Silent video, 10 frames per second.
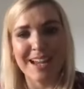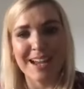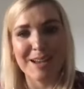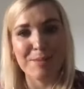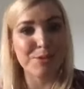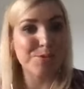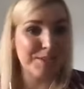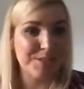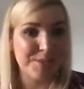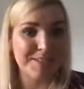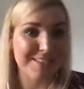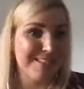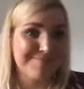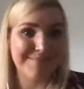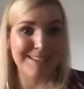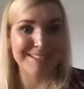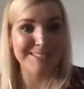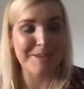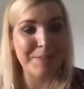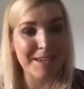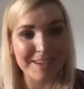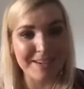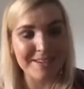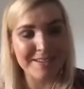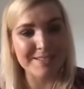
Uh, but twenty twenty is a big year.